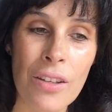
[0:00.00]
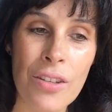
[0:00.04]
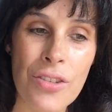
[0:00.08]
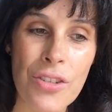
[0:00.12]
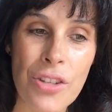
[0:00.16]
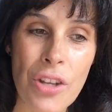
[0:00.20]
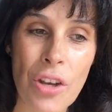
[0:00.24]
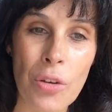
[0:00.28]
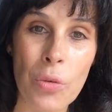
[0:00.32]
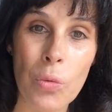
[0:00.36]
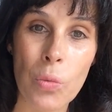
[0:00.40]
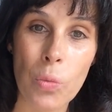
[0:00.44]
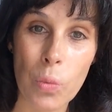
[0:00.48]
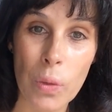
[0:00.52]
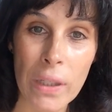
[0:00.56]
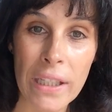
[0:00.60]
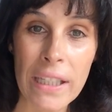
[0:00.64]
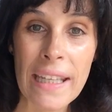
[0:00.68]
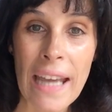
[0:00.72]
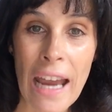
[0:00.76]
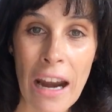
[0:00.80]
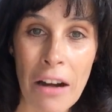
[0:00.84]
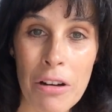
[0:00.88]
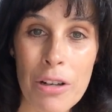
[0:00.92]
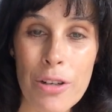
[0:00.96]
So we
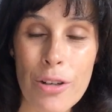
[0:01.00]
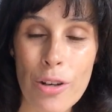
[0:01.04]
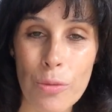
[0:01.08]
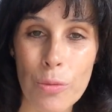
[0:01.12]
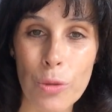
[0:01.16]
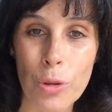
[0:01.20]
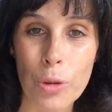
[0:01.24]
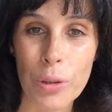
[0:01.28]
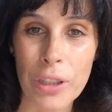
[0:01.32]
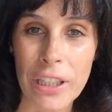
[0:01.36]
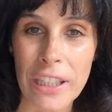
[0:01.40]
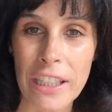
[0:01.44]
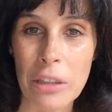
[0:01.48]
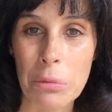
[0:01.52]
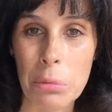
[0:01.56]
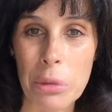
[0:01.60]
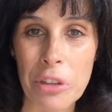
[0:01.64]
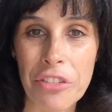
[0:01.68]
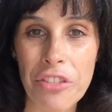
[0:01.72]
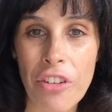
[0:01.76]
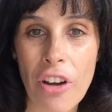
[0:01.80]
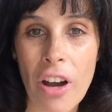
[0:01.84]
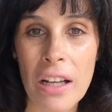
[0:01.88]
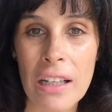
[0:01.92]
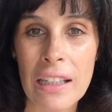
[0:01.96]
carried on walking and we
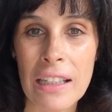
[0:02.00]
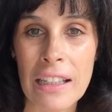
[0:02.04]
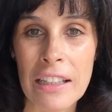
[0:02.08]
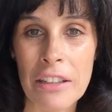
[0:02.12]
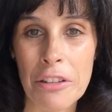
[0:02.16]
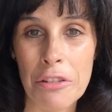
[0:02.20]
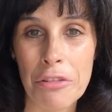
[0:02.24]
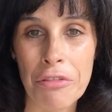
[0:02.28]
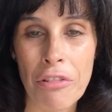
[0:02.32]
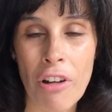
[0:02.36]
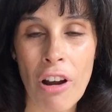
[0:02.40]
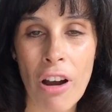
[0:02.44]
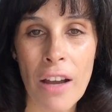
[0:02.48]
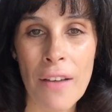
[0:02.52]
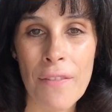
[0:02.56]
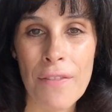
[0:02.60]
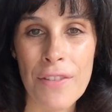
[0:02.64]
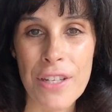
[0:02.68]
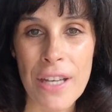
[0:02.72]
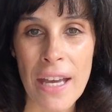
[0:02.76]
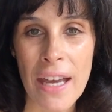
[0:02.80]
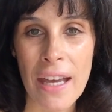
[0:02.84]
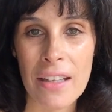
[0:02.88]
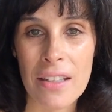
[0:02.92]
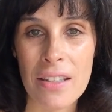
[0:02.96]
finally
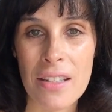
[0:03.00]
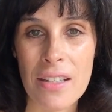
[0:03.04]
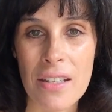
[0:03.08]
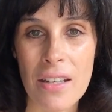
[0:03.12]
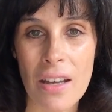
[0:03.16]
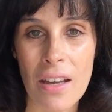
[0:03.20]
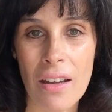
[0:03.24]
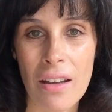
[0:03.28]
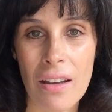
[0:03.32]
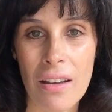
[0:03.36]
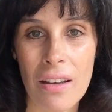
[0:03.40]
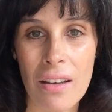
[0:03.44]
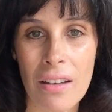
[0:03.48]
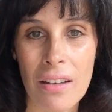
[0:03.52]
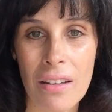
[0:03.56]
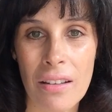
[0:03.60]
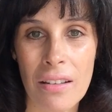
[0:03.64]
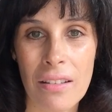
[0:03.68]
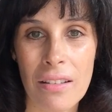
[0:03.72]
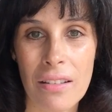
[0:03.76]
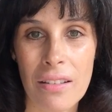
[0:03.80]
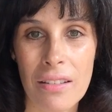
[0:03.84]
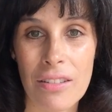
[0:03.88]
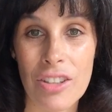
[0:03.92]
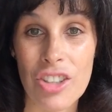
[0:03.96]
arrived at
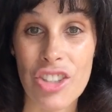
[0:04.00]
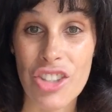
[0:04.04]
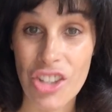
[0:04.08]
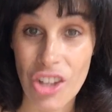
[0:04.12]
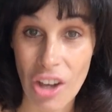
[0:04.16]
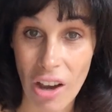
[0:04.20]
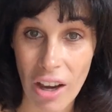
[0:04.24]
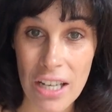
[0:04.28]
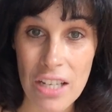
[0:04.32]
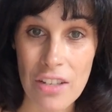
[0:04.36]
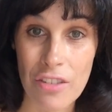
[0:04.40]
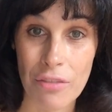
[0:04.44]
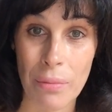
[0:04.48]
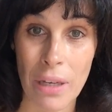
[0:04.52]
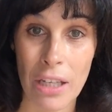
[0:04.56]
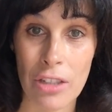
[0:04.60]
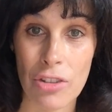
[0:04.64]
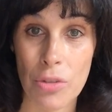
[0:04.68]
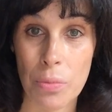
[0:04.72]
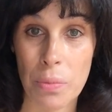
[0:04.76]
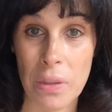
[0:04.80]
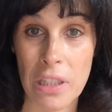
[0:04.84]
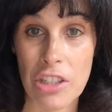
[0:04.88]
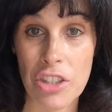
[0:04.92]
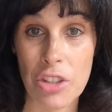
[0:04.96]
the site of
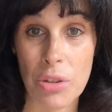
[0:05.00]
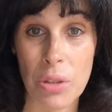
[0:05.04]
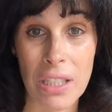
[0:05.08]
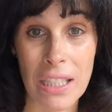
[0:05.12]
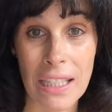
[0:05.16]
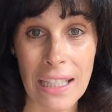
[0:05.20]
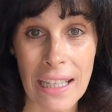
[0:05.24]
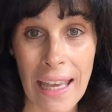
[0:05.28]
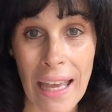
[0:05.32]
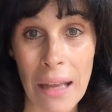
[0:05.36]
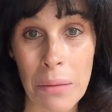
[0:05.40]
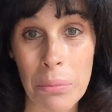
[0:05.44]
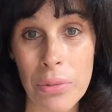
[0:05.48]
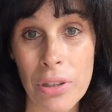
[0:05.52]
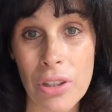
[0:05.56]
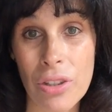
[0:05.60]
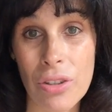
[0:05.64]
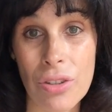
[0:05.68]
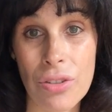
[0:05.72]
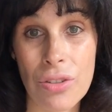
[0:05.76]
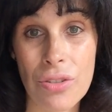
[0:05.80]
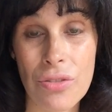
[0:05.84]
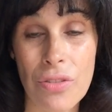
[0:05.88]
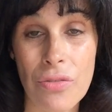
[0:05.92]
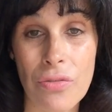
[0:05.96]
Machu Picchu. And again,
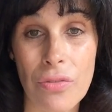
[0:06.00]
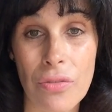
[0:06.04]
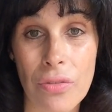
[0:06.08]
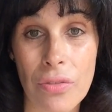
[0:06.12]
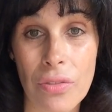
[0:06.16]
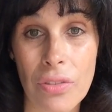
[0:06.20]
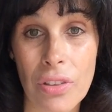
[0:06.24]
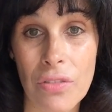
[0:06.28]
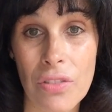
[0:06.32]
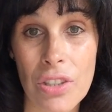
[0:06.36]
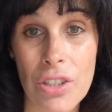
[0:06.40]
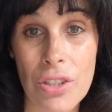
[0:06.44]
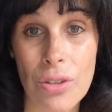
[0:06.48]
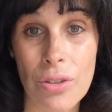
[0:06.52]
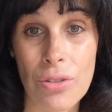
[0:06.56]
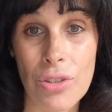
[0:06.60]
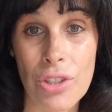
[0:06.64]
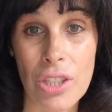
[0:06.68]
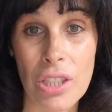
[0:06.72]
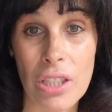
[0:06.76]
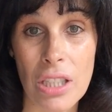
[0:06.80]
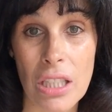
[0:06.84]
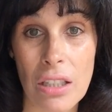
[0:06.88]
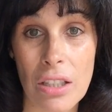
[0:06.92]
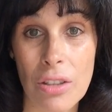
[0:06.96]
because Viv is who
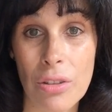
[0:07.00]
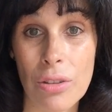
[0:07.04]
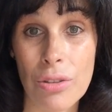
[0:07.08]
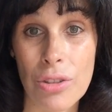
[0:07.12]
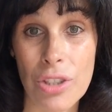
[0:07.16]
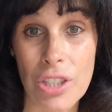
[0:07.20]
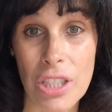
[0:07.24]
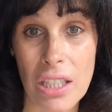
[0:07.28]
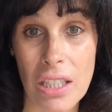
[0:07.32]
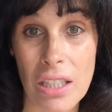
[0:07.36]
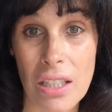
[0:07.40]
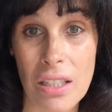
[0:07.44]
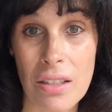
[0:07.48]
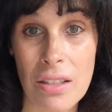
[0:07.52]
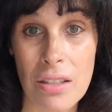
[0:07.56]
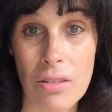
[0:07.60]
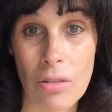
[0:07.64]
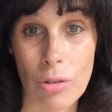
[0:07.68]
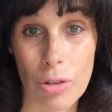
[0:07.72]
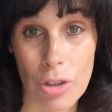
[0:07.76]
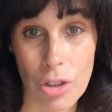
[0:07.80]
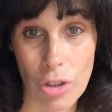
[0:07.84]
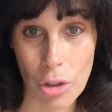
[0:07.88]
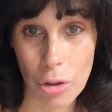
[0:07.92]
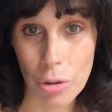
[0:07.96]
she is,
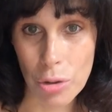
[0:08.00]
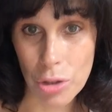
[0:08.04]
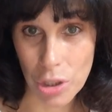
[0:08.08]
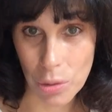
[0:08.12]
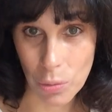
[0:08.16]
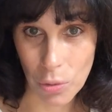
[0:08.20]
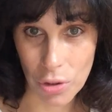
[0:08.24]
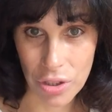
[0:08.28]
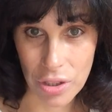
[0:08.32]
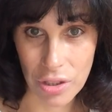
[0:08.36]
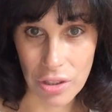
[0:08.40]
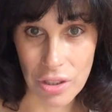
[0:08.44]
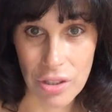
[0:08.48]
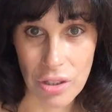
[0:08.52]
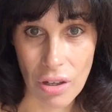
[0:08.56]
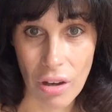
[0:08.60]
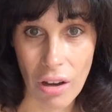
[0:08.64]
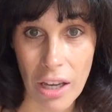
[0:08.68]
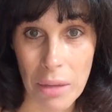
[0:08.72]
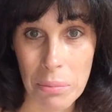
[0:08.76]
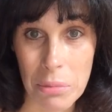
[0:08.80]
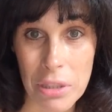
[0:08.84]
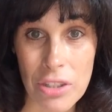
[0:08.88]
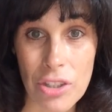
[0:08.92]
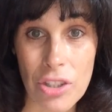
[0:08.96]
or who she was at the
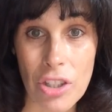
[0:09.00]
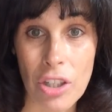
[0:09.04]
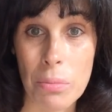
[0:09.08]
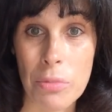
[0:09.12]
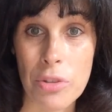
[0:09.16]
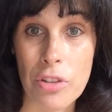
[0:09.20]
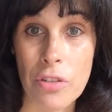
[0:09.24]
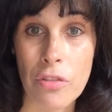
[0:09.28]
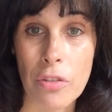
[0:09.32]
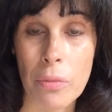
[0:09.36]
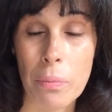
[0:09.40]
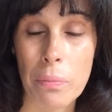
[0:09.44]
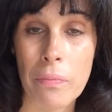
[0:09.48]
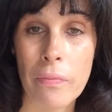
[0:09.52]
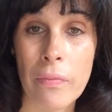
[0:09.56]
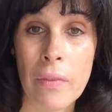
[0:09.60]
time in terms of